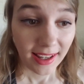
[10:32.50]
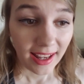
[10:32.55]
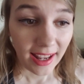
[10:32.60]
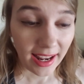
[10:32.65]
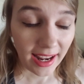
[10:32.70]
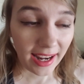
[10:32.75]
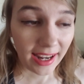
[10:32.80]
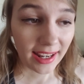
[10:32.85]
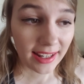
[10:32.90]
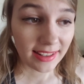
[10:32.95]

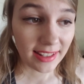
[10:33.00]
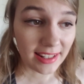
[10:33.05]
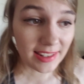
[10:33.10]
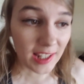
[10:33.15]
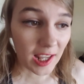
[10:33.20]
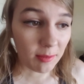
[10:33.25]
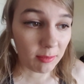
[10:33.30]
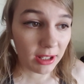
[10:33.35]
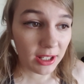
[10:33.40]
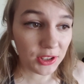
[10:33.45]
And he
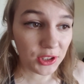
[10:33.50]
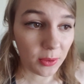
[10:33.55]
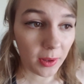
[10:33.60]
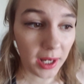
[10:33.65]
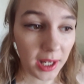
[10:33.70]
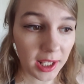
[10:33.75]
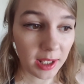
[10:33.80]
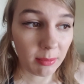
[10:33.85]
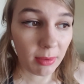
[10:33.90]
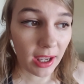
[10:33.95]
saw me
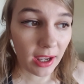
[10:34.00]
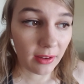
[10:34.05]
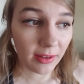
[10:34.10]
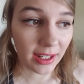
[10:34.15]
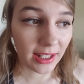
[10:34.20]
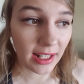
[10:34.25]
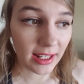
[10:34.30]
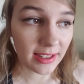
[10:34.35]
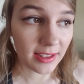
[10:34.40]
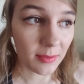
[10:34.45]
tweeting about
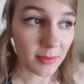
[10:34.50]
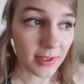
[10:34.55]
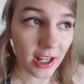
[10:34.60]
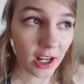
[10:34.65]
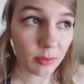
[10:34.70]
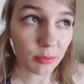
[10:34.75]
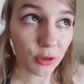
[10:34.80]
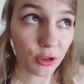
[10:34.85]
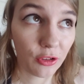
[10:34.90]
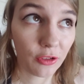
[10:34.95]
getting some
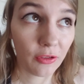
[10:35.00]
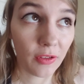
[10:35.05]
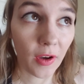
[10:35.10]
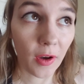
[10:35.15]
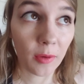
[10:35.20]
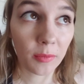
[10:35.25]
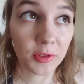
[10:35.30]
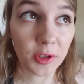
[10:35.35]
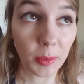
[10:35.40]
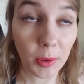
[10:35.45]
soundproof
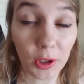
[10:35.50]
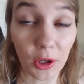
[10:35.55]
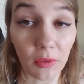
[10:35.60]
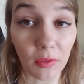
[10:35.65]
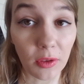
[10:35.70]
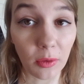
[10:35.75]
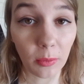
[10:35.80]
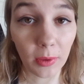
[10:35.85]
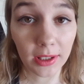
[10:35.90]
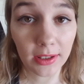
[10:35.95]
foam to put over
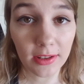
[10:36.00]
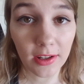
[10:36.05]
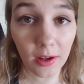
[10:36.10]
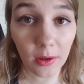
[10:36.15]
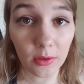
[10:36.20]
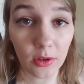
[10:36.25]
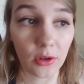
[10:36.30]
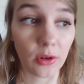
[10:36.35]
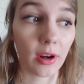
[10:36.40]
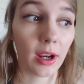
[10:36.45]
the window
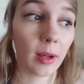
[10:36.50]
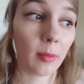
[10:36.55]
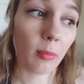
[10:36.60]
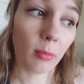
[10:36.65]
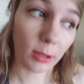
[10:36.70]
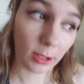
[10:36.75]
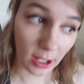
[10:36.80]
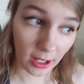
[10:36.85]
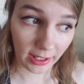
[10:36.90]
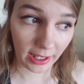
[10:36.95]
to try and
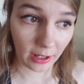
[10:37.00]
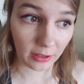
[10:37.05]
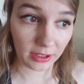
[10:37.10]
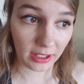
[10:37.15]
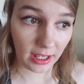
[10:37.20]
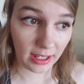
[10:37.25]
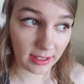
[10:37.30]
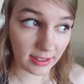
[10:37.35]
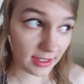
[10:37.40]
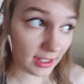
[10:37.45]
block out the
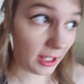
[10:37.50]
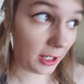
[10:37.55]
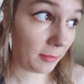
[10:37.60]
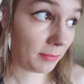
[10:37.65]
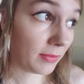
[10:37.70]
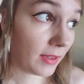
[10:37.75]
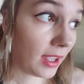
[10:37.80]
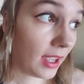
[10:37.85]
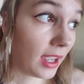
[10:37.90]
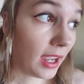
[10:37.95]
AC.
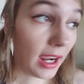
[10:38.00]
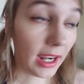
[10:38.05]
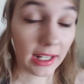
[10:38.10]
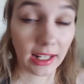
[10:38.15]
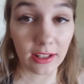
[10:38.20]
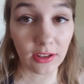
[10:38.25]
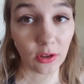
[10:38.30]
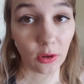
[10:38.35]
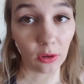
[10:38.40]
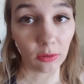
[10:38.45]
And he
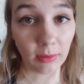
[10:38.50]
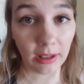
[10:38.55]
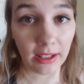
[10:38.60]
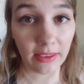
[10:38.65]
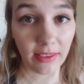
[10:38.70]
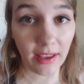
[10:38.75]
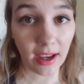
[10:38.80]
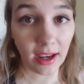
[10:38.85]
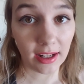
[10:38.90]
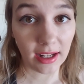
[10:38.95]
told me
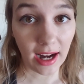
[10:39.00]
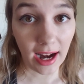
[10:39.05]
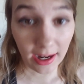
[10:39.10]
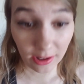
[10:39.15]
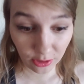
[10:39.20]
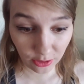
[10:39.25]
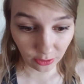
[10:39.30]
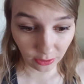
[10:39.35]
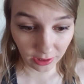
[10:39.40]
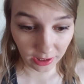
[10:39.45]
that
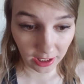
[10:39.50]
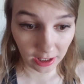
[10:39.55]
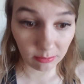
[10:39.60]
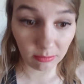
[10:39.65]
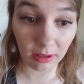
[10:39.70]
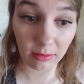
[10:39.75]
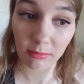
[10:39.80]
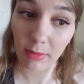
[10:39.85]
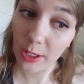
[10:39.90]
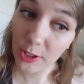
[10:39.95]
actually it'd
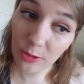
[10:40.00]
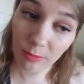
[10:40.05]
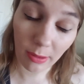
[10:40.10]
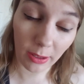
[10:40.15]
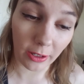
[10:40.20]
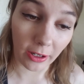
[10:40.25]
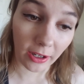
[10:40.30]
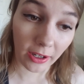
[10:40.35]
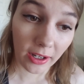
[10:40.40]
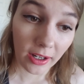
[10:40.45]
be much
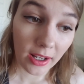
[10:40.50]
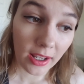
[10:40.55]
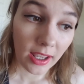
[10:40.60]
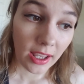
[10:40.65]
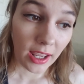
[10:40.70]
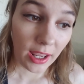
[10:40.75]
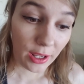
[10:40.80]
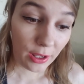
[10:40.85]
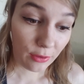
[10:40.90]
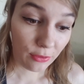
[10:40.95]
better
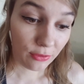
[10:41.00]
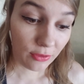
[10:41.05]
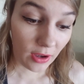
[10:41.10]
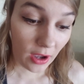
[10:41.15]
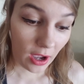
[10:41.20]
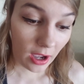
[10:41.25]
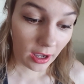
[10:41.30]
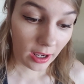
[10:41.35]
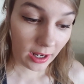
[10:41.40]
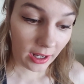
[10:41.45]
if
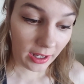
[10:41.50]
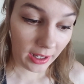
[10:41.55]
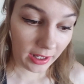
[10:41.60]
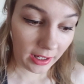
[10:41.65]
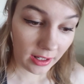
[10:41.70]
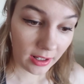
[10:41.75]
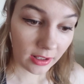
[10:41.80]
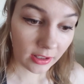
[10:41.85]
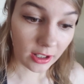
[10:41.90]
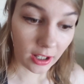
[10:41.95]

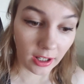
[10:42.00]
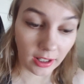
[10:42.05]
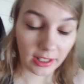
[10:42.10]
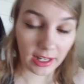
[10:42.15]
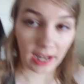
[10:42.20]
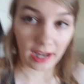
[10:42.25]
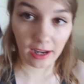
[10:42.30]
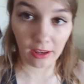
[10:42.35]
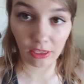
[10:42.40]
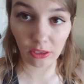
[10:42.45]
I got
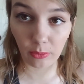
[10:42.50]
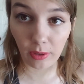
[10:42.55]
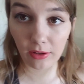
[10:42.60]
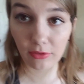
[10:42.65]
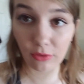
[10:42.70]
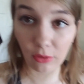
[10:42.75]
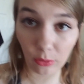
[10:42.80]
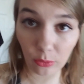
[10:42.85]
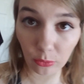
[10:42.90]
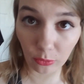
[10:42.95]
a
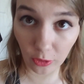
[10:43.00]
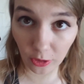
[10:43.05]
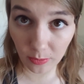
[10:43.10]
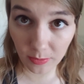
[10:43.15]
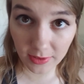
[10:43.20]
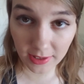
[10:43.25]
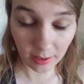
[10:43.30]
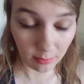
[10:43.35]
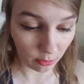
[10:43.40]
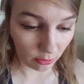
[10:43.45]
3-fold room
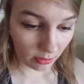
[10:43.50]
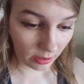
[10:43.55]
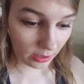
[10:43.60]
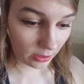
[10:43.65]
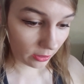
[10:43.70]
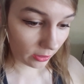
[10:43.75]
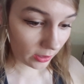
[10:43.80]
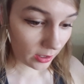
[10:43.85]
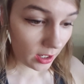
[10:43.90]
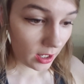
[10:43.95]

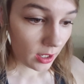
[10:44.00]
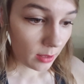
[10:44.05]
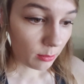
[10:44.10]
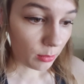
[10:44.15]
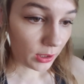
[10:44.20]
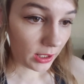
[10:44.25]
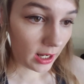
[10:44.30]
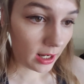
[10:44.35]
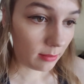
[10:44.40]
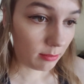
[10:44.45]
separator,
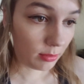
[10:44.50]
put it